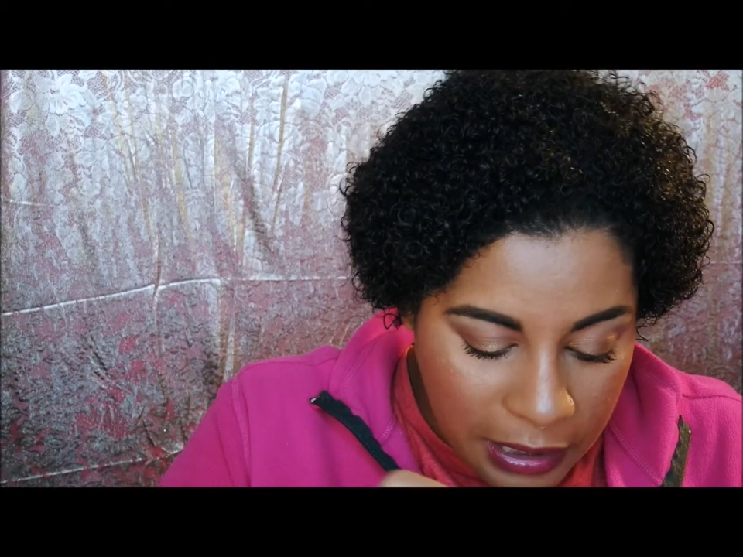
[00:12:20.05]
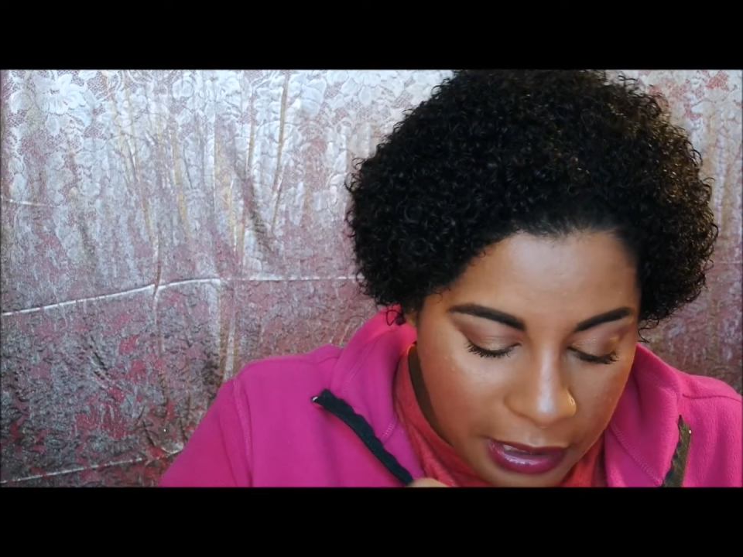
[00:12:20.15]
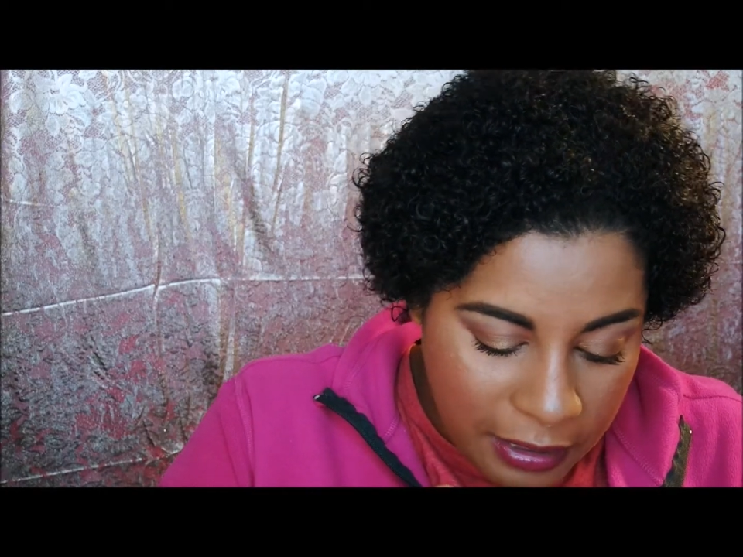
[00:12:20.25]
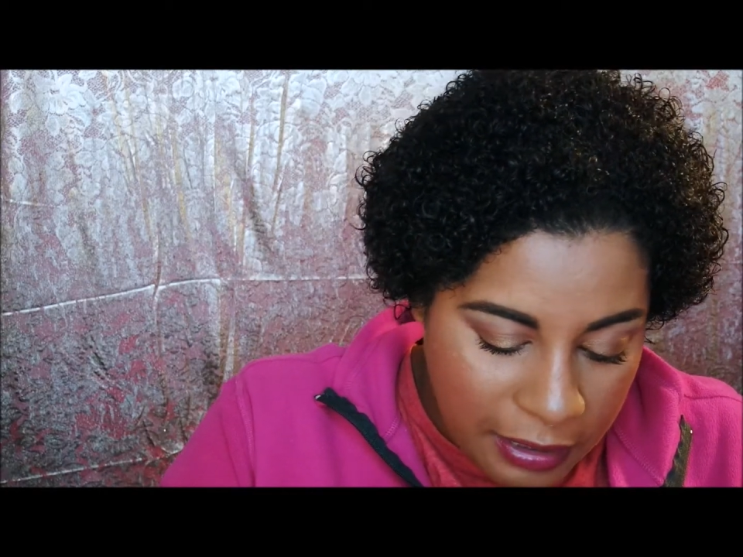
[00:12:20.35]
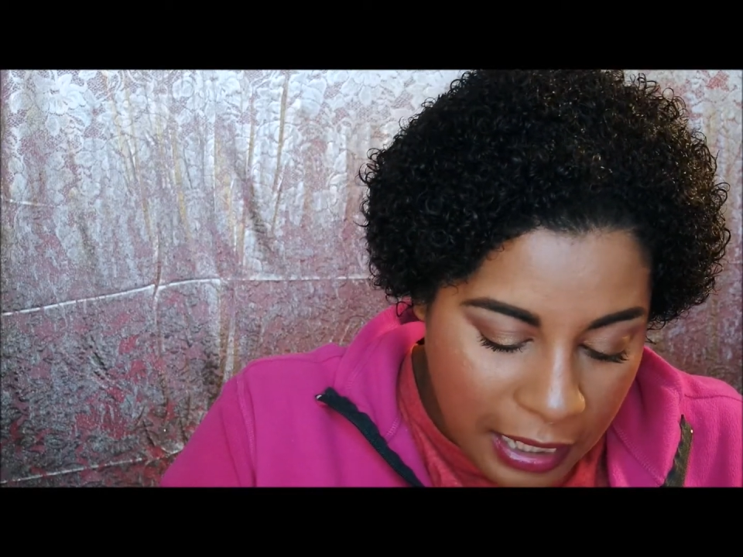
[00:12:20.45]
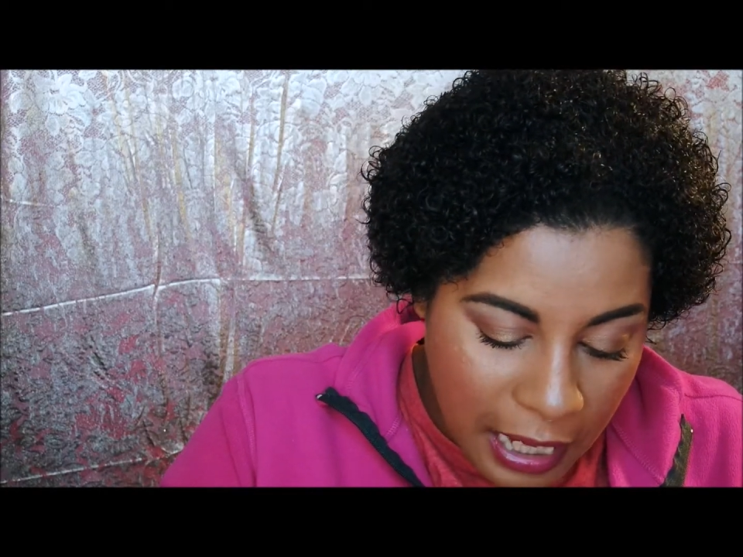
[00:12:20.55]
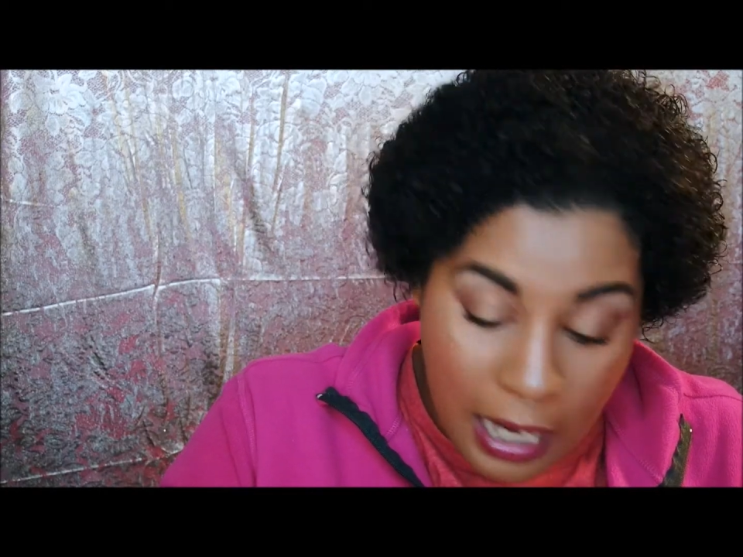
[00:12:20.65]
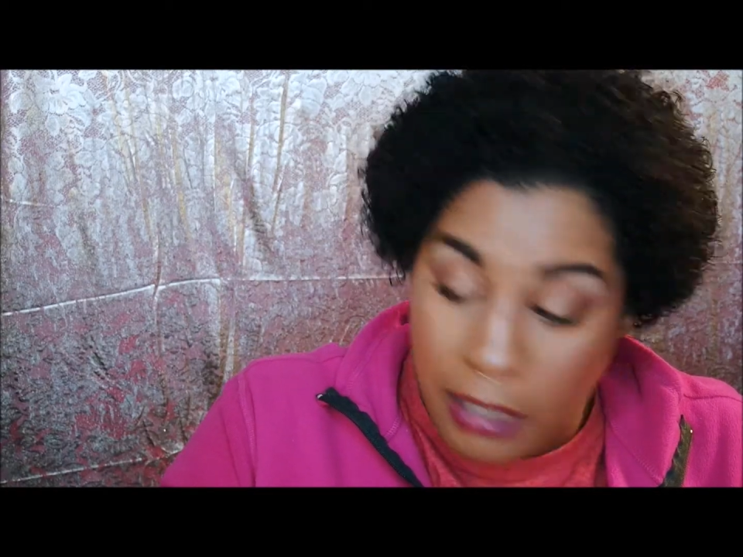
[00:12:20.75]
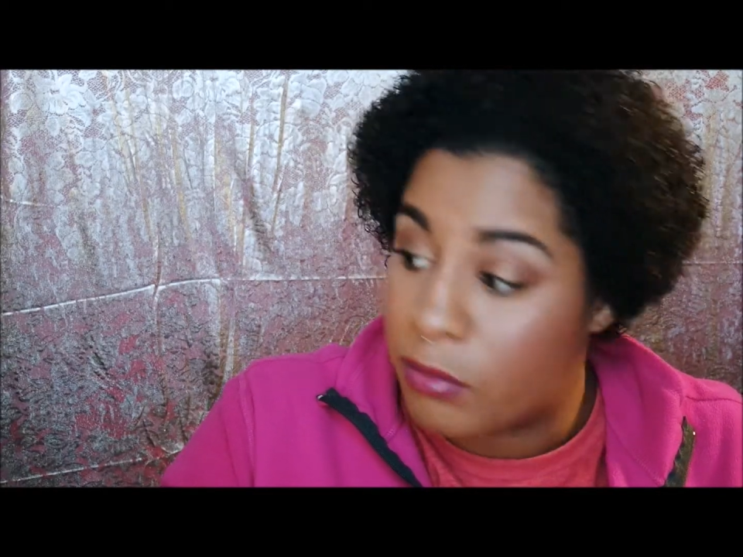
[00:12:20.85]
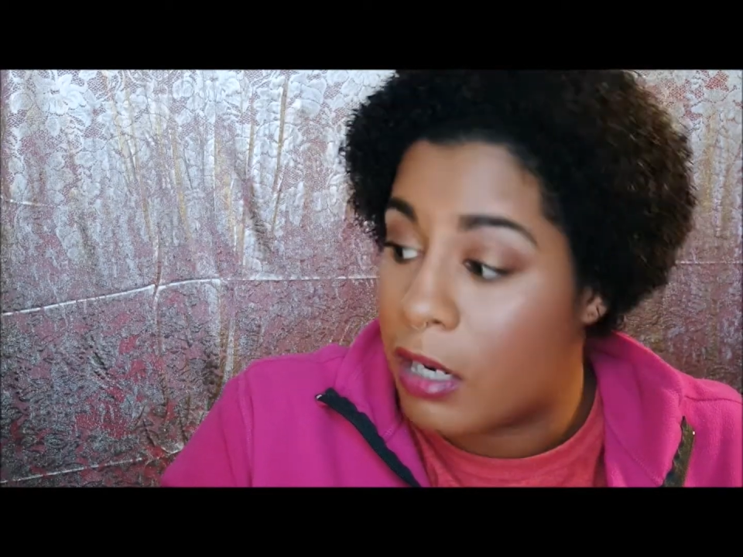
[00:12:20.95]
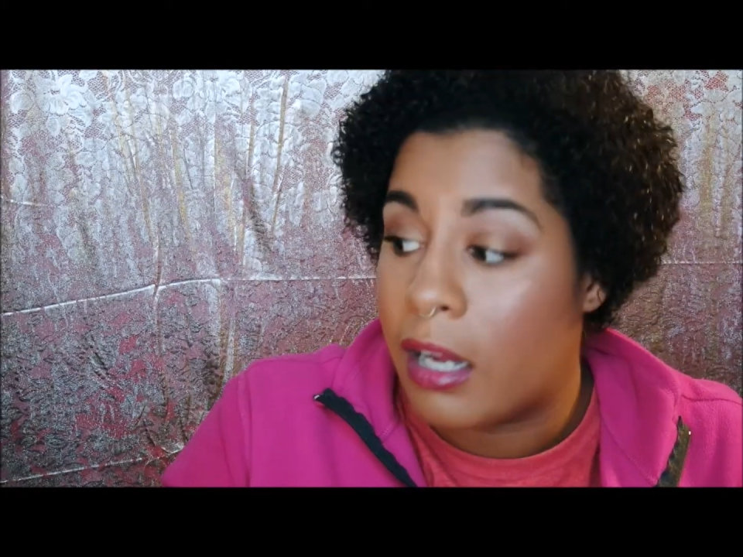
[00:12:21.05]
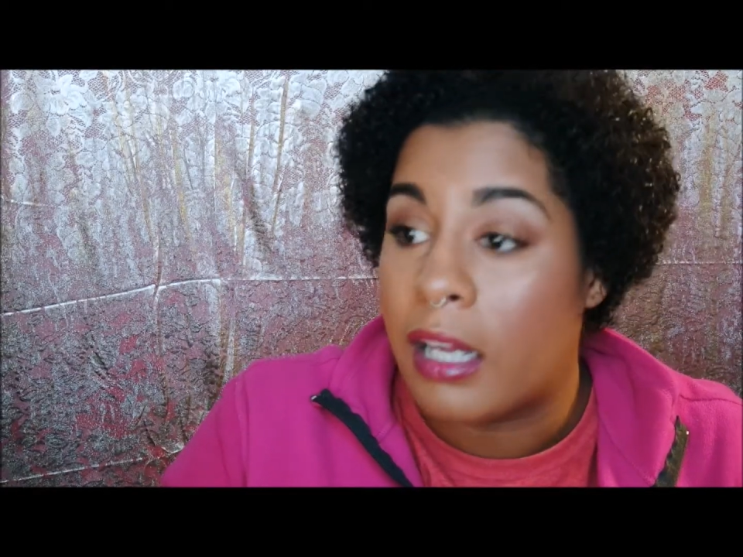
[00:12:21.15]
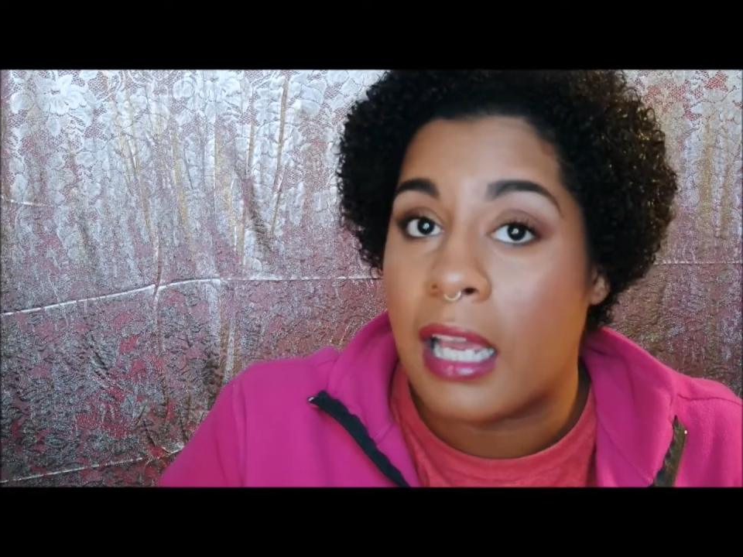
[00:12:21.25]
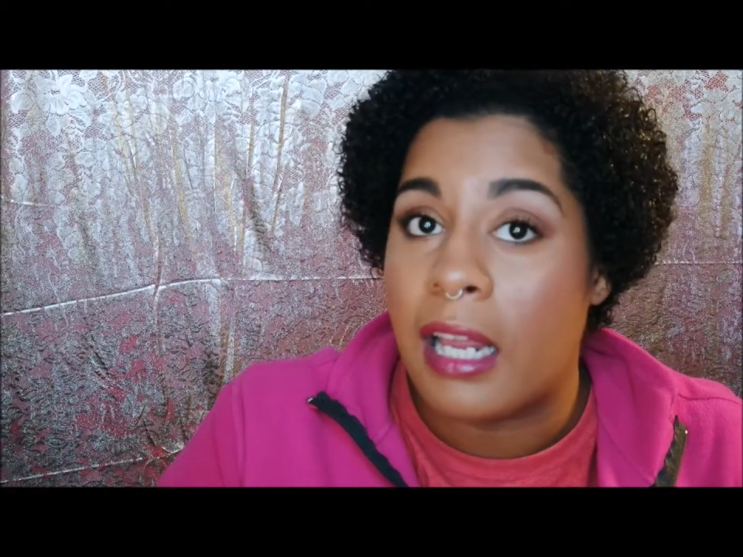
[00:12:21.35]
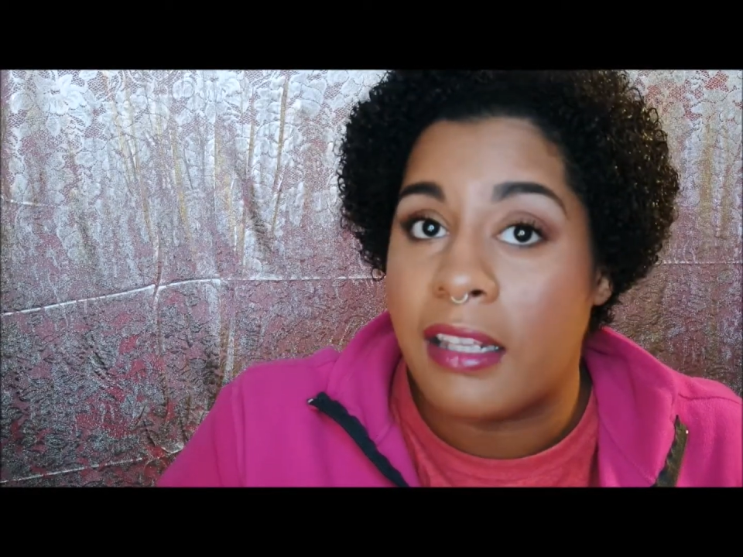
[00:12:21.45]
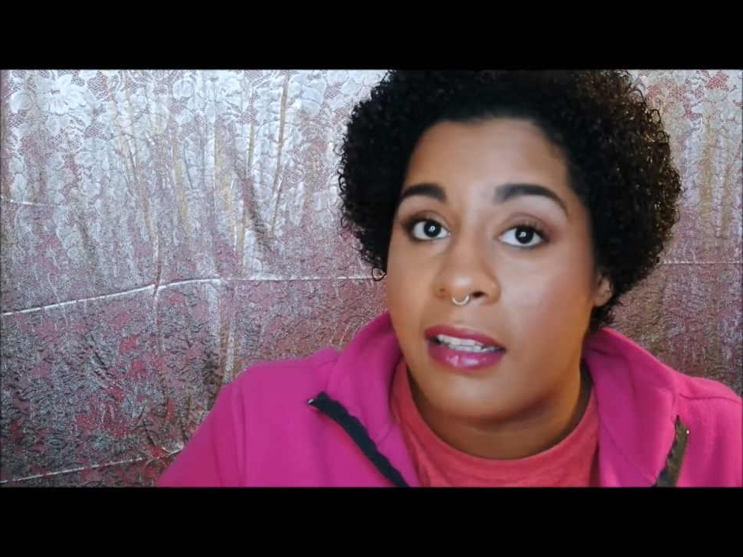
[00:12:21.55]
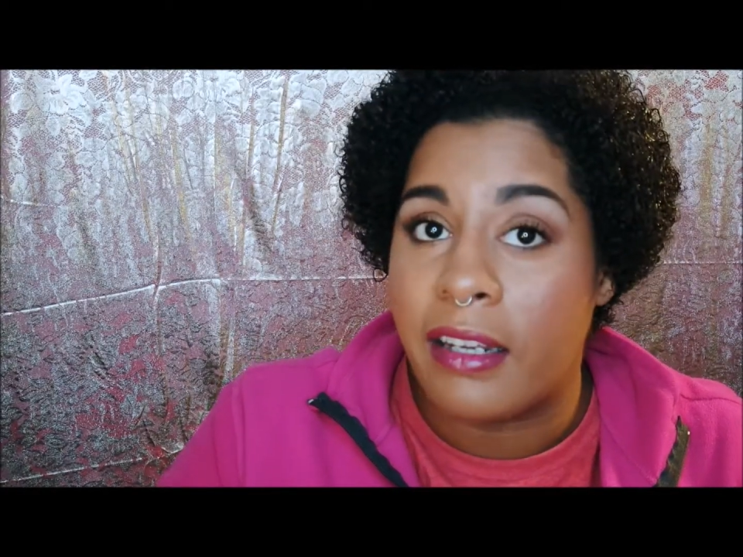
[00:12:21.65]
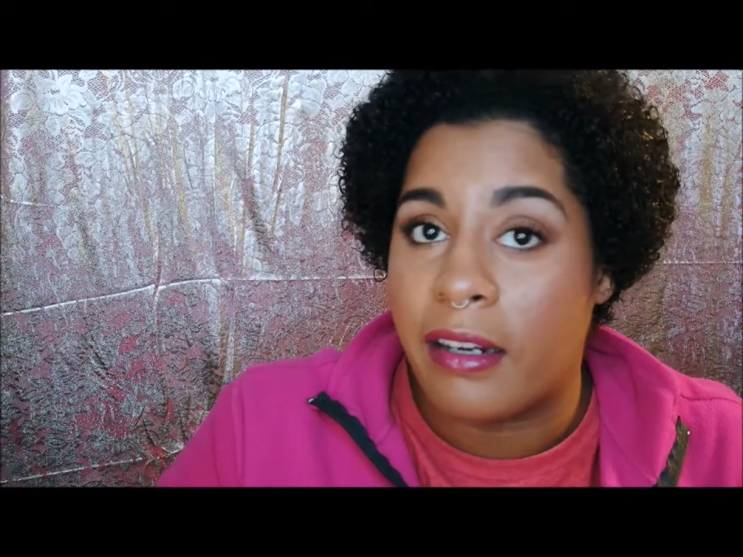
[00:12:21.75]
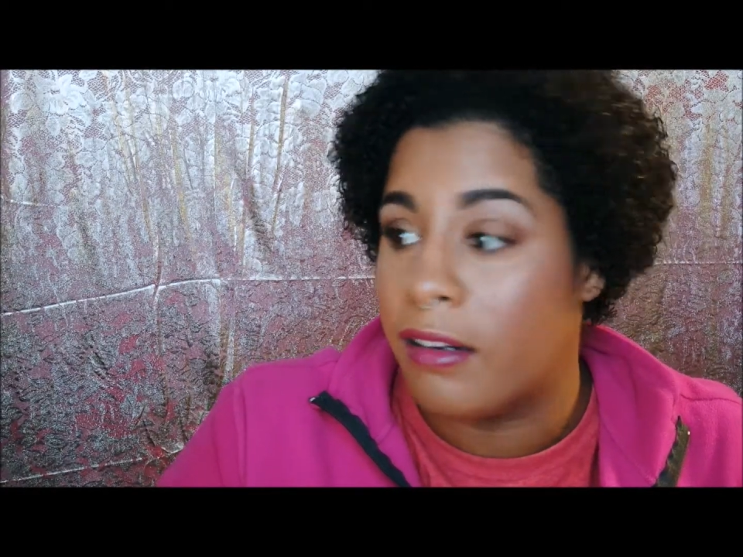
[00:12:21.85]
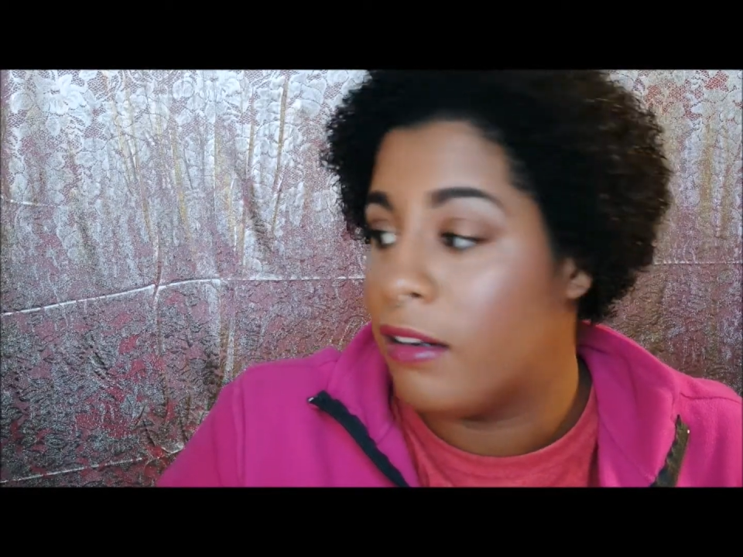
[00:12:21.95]
And I don't know how it got in
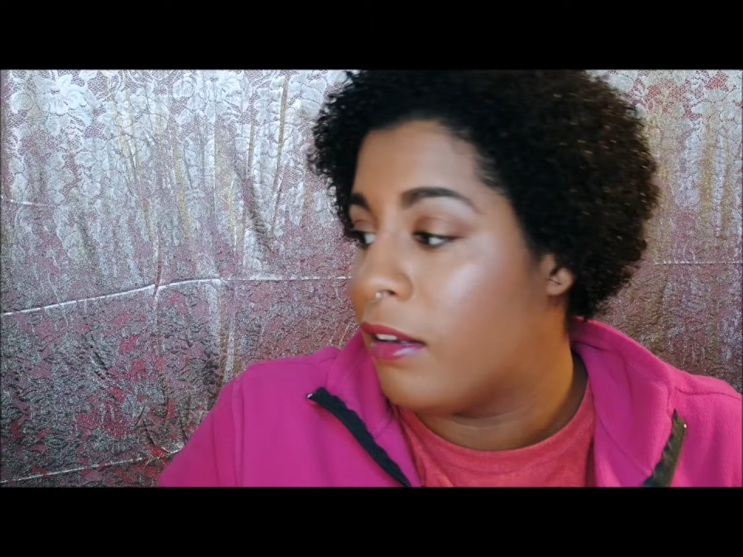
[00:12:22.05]
there.